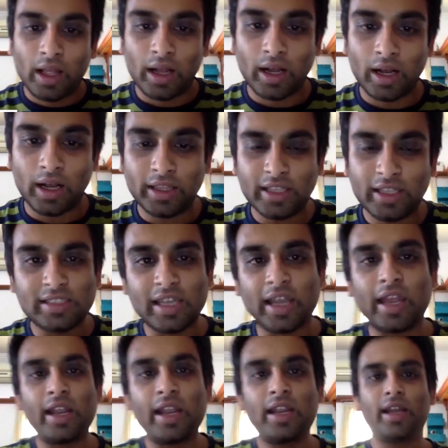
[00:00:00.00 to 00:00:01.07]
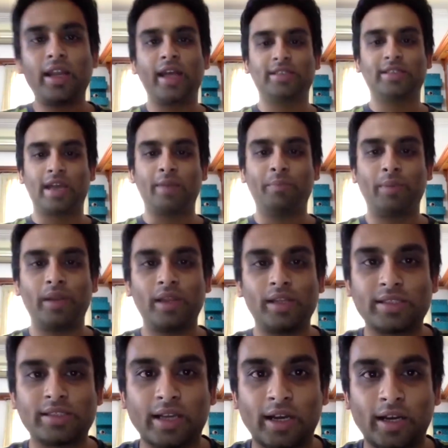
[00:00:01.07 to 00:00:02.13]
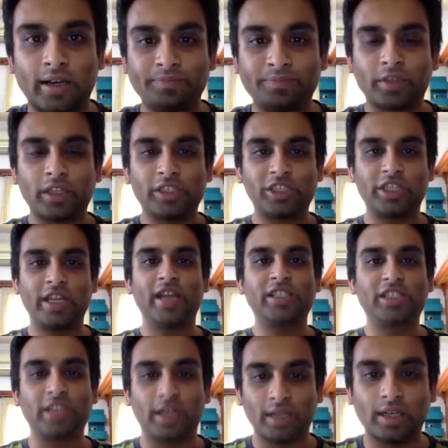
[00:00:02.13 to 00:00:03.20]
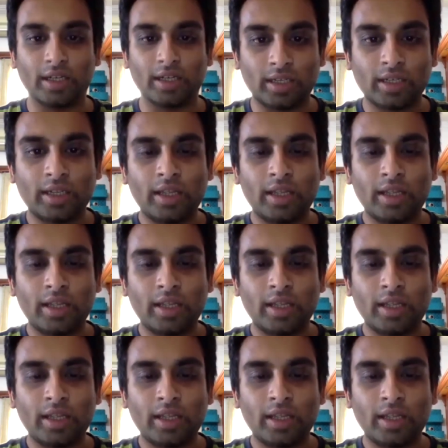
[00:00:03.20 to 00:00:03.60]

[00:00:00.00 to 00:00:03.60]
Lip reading: The second example is Shriya Shankar.